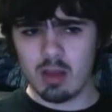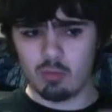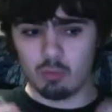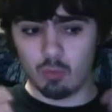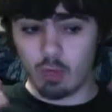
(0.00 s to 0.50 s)

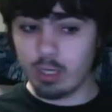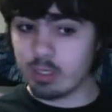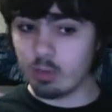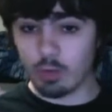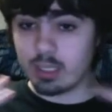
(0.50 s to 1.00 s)
really,
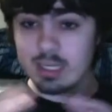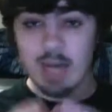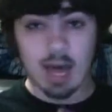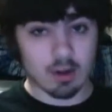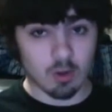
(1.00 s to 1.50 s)
really
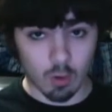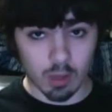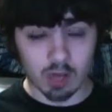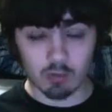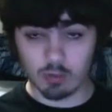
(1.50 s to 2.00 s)
not
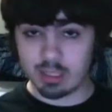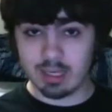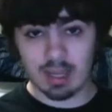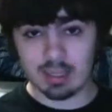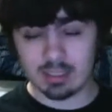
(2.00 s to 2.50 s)
annoying, really
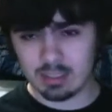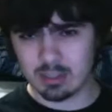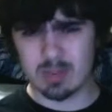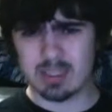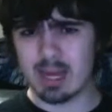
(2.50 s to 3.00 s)
nice.
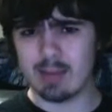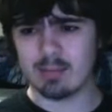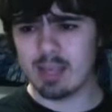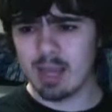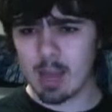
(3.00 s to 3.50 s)
There's been times,
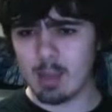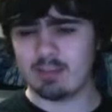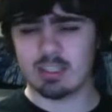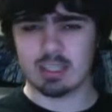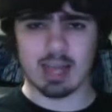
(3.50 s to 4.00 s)
I've
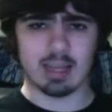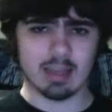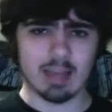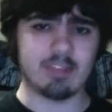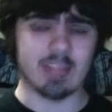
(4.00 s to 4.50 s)
just kind of
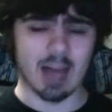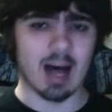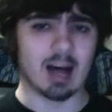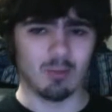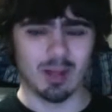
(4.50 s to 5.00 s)
left it
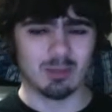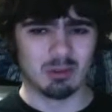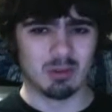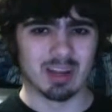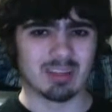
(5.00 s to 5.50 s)
on while I'm
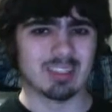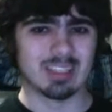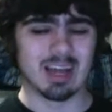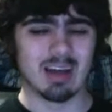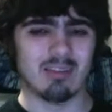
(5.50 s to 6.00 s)
doing other
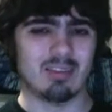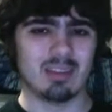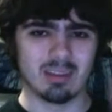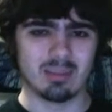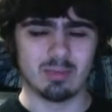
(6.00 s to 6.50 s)
stuff, and
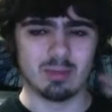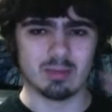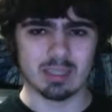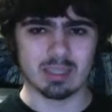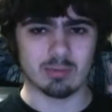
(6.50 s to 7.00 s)
the
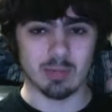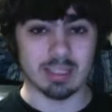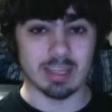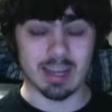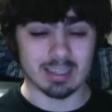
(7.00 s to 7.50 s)
music is really
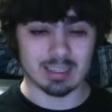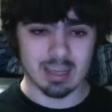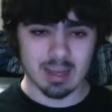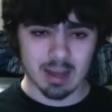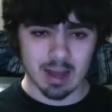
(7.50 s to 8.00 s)
nice.
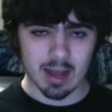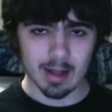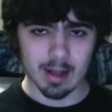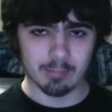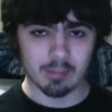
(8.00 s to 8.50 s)

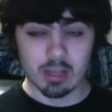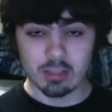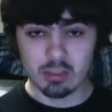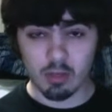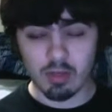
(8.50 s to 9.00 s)

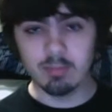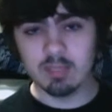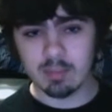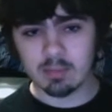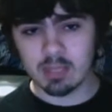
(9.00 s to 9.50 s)
So
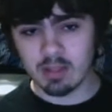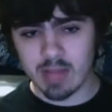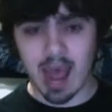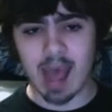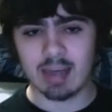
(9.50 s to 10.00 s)
thumbs up to
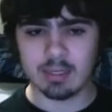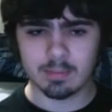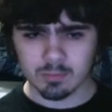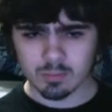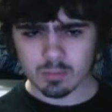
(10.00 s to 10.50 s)
that.
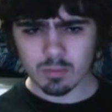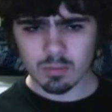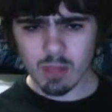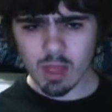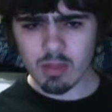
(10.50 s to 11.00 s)

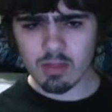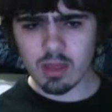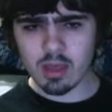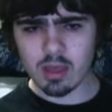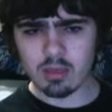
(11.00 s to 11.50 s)

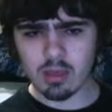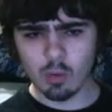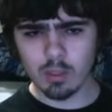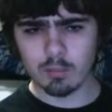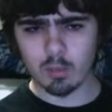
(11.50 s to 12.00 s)
The
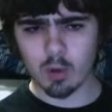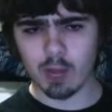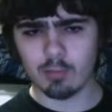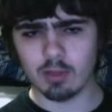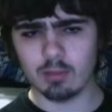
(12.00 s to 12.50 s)
only
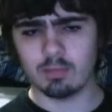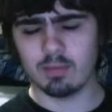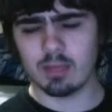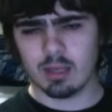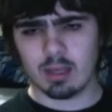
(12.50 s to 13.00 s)
problem
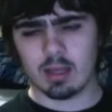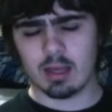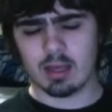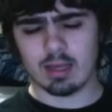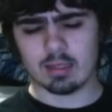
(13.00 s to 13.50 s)

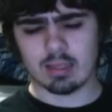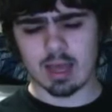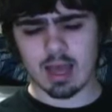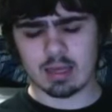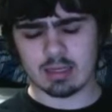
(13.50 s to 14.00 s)
is
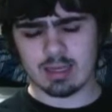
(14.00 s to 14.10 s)
that